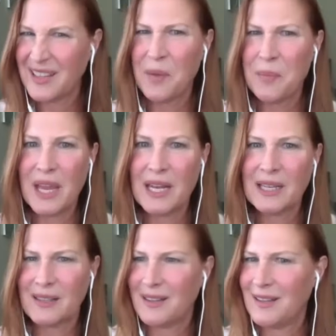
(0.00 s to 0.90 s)
I mean,
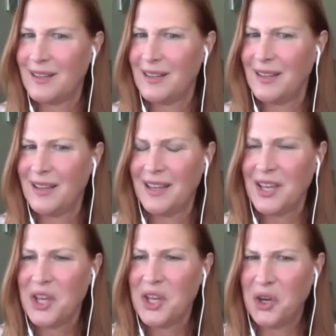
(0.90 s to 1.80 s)

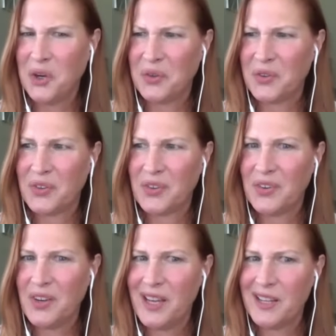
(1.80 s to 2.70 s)
you know,
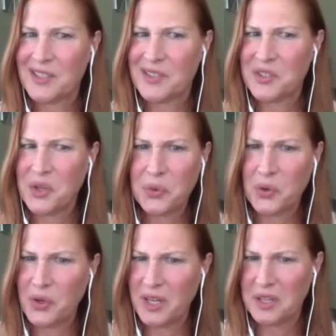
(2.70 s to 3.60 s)
it's
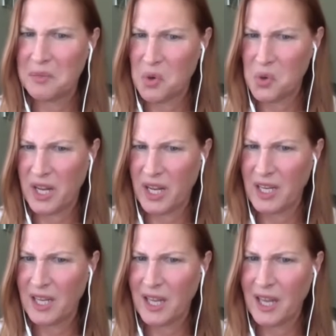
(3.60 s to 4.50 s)
2:30 in the
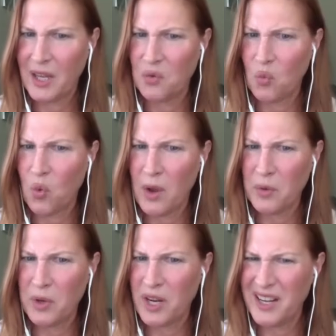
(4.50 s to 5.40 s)
morning and why
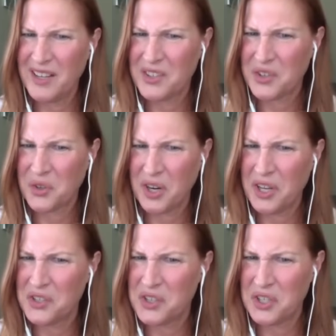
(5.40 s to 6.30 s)
would I need to try
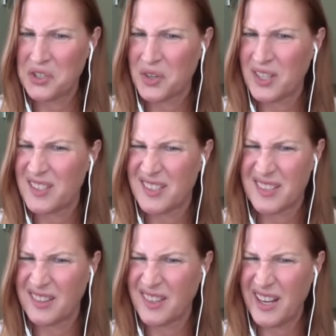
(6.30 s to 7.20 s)
on G strings
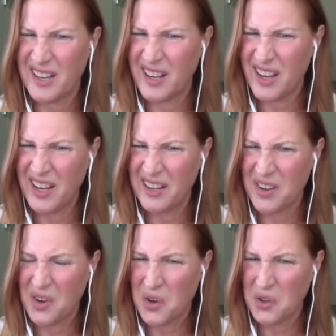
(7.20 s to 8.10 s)
this late at night
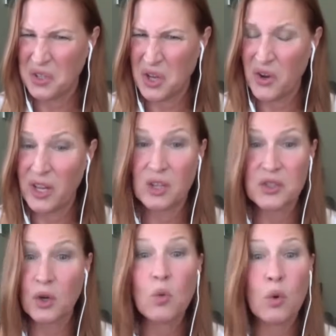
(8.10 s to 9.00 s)
all alone? He
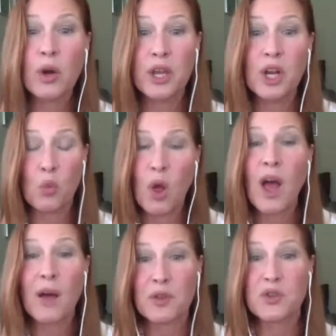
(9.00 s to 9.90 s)
goes, Don't worry, you know, we'll
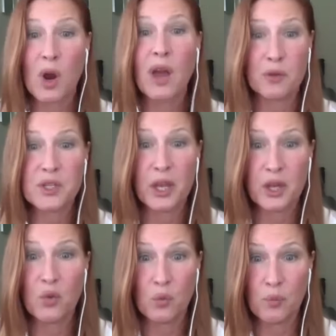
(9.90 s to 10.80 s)
have the driver
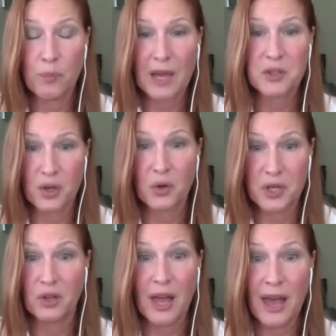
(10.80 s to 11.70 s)
take you back to the
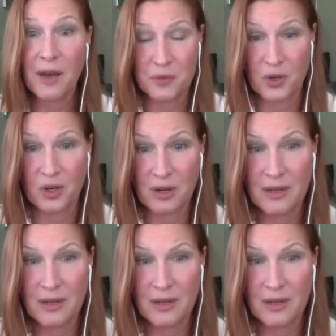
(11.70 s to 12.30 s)
hotel after.